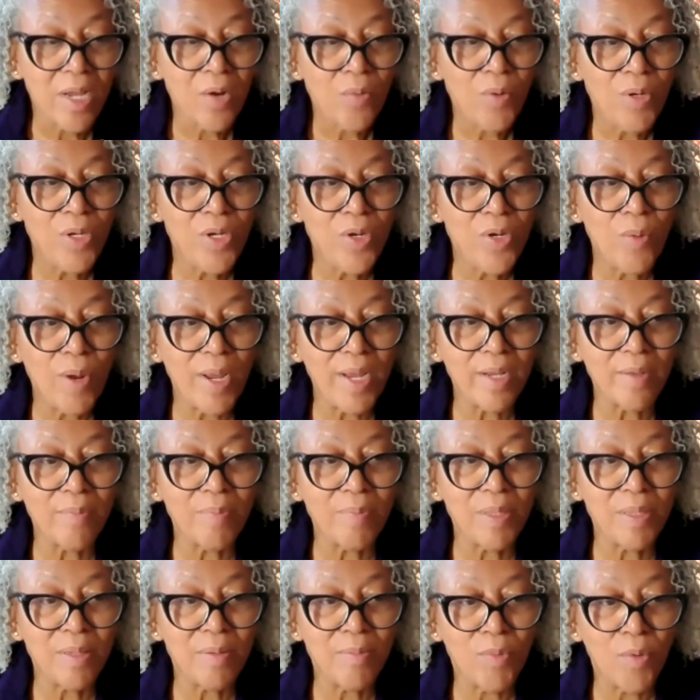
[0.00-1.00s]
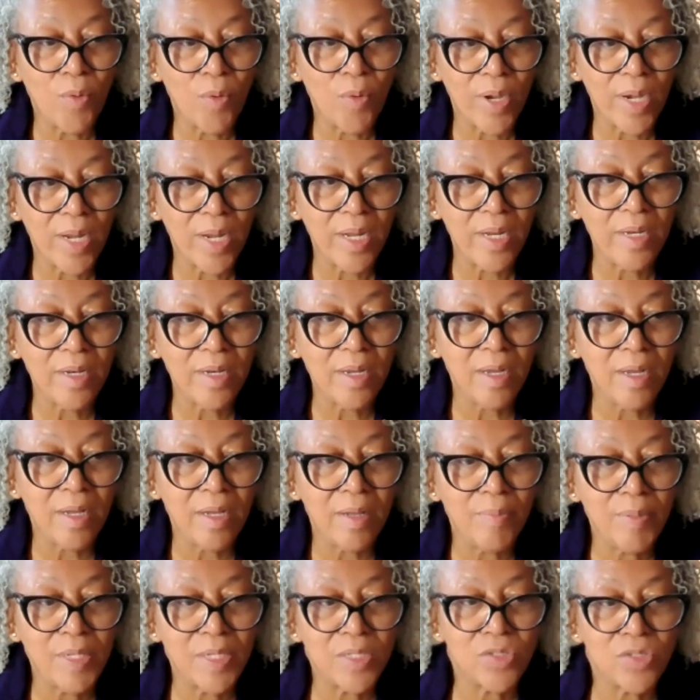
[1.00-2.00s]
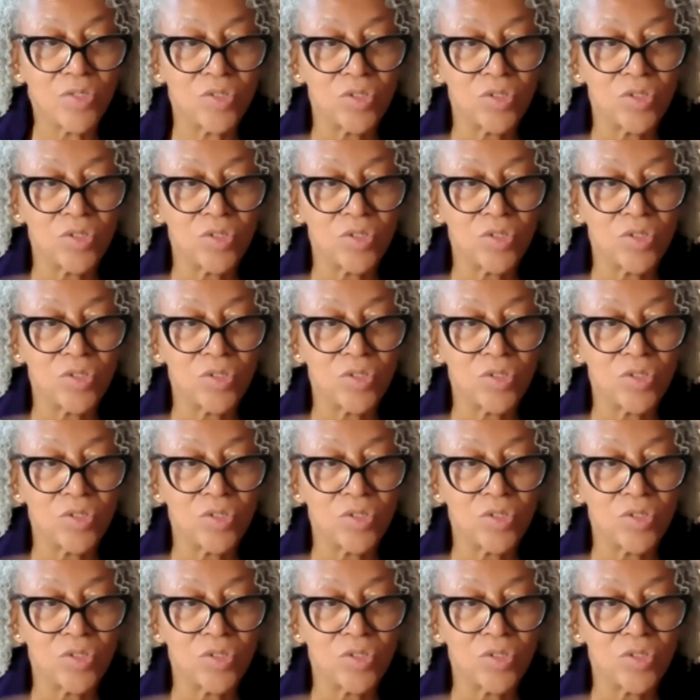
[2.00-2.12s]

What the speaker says: when you wake up in the morning, because